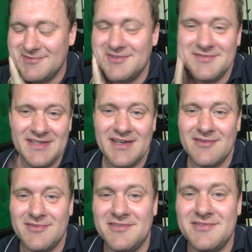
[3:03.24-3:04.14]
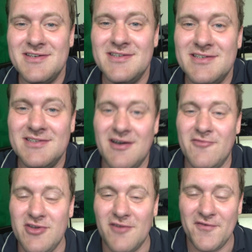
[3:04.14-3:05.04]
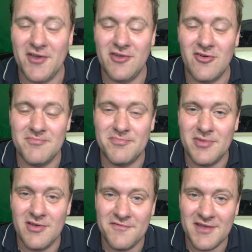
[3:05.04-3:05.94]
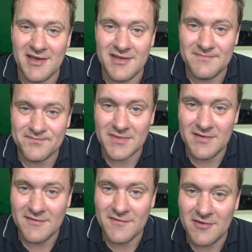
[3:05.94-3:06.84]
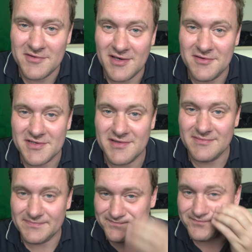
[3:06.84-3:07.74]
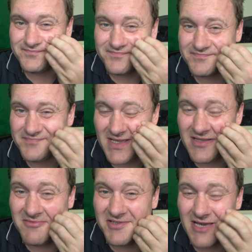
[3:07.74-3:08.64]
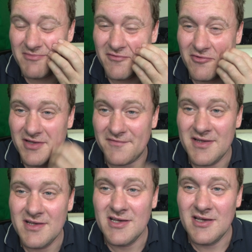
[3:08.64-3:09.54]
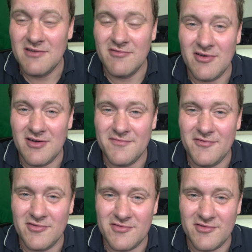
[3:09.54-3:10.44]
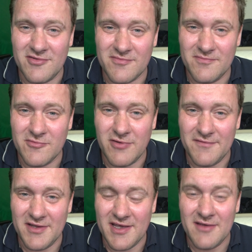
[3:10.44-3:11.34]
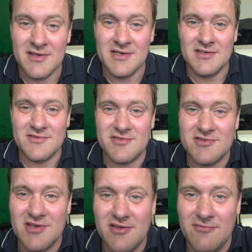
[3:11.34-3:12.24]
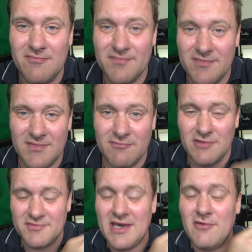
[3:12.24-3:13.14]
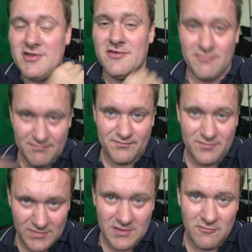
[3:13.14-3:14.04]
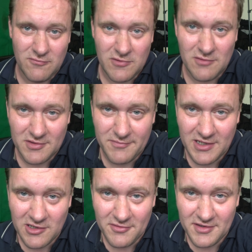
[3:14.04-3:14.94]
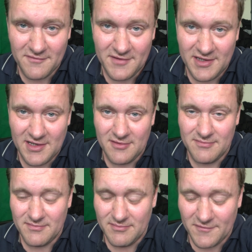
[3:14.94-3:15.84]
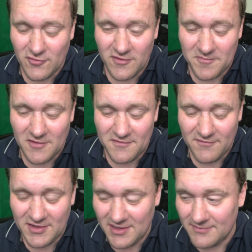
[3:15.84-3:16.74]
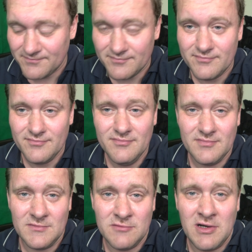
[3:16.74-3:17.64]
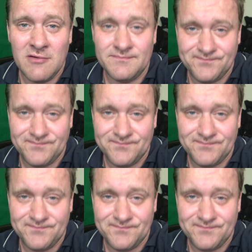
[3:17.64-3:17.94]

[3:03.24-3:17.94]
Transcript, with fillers: but yeah, we're I've already got 39 birthday photos and none of that recorded. Right, I am forward to this quick video just to show you, well, tell you what I'm would have included in the video, my 40th birthday video. Well,